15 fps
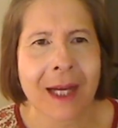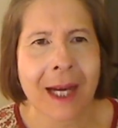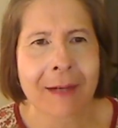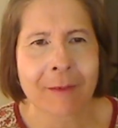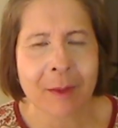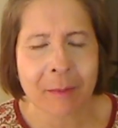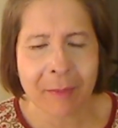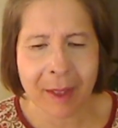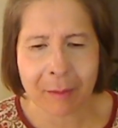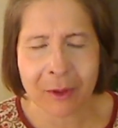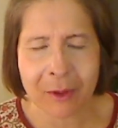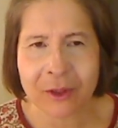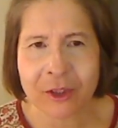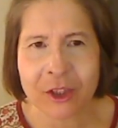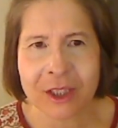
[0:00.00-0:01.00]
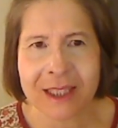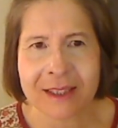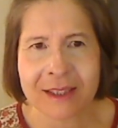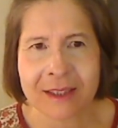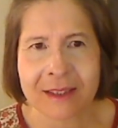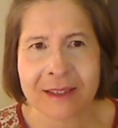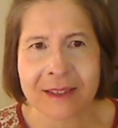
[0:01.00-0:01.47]
I remember
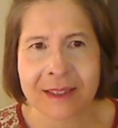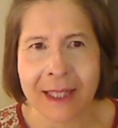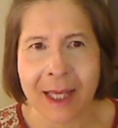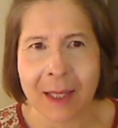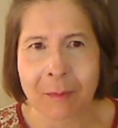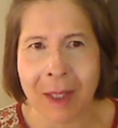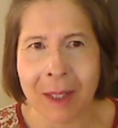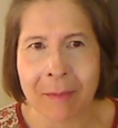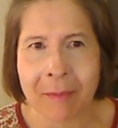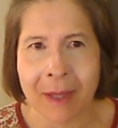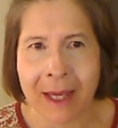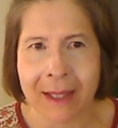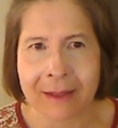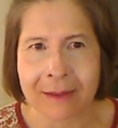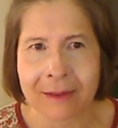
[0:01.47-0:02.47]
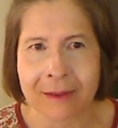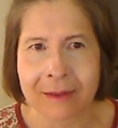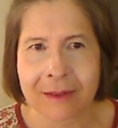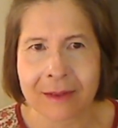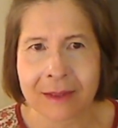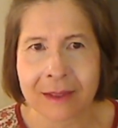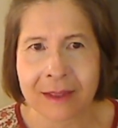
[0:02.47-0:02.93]
Jesus and my men,
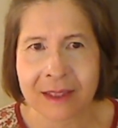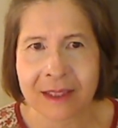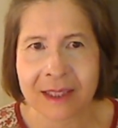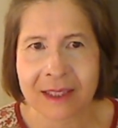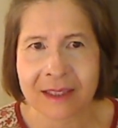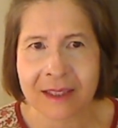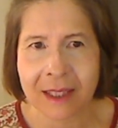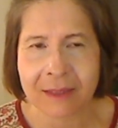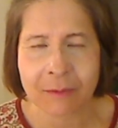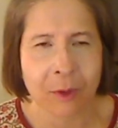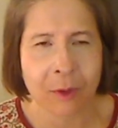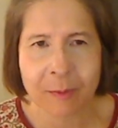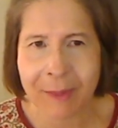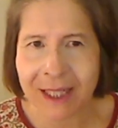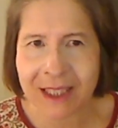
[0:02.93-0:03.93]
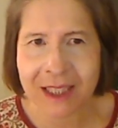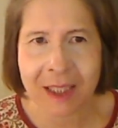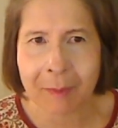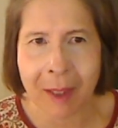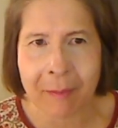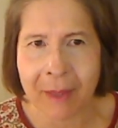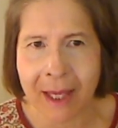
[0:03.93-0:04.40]
discuss, well, especially
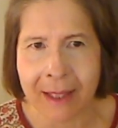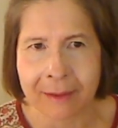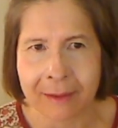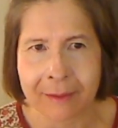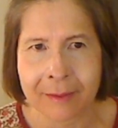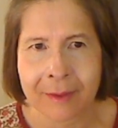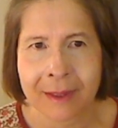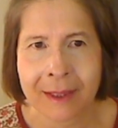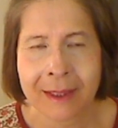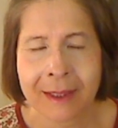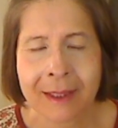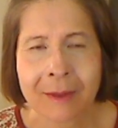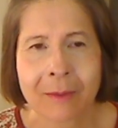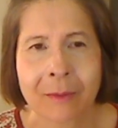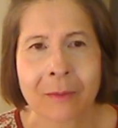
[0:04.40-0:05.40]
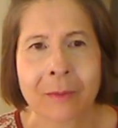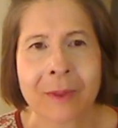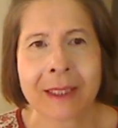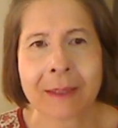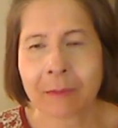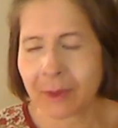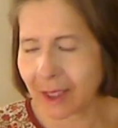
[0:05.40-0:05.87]
my men.
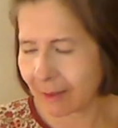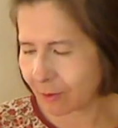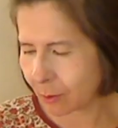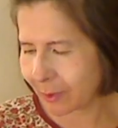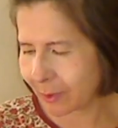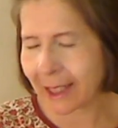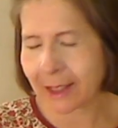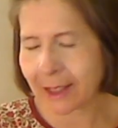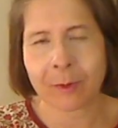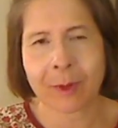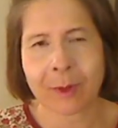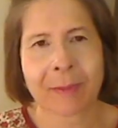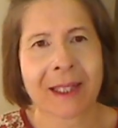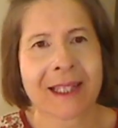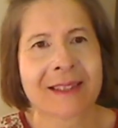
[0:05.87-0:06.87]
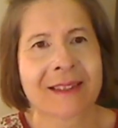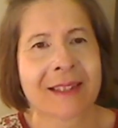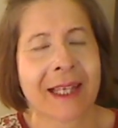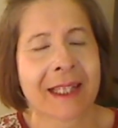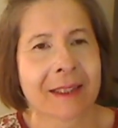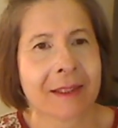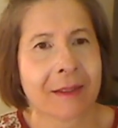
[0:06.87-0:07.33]
We, whenever we had to replace
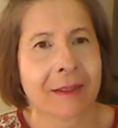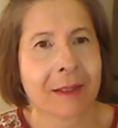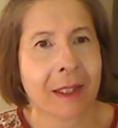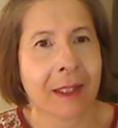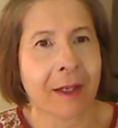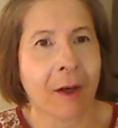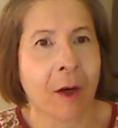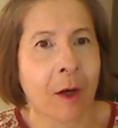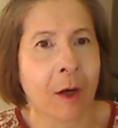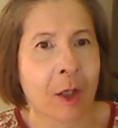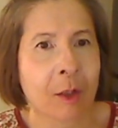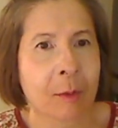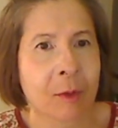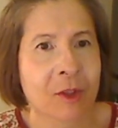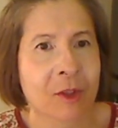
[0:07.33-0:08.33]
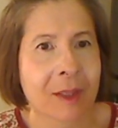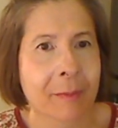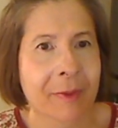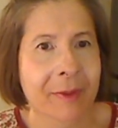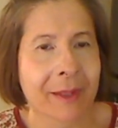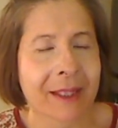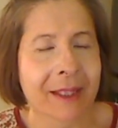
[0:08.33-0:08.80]
like an arm or
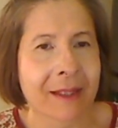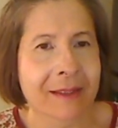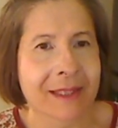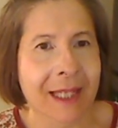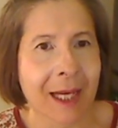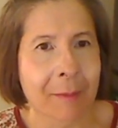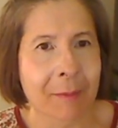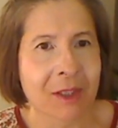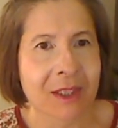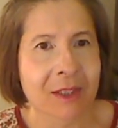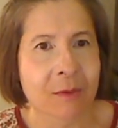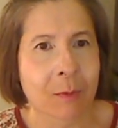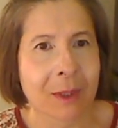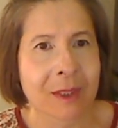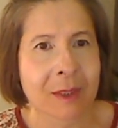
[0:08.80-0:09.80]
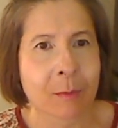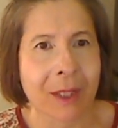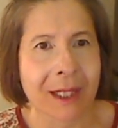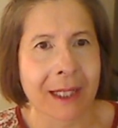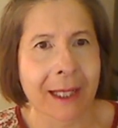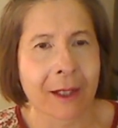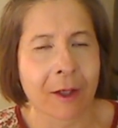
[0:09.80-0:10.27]
something that got damaged, because once
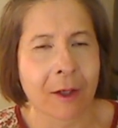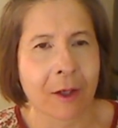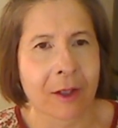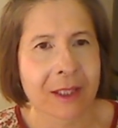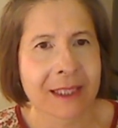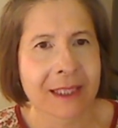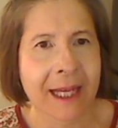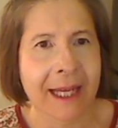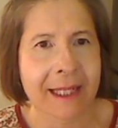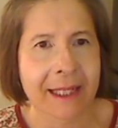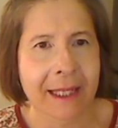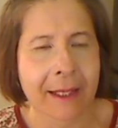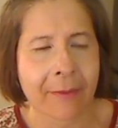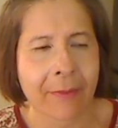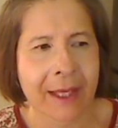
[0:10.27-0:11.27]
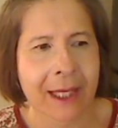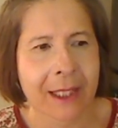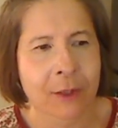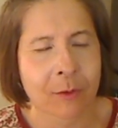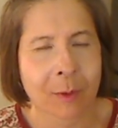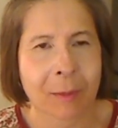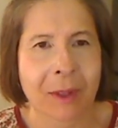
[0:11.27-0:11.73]
Brent had a heart attack and they had
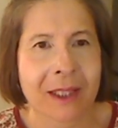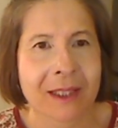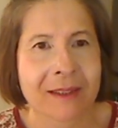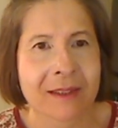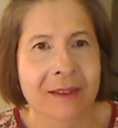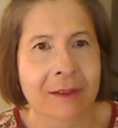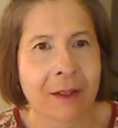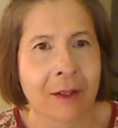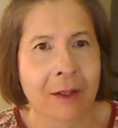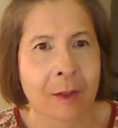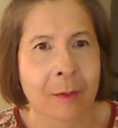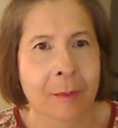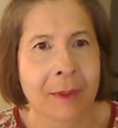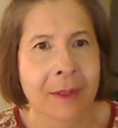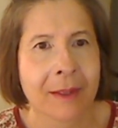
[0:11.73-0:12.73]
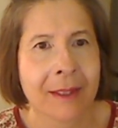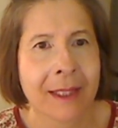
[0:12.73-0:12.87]
to replace his arm,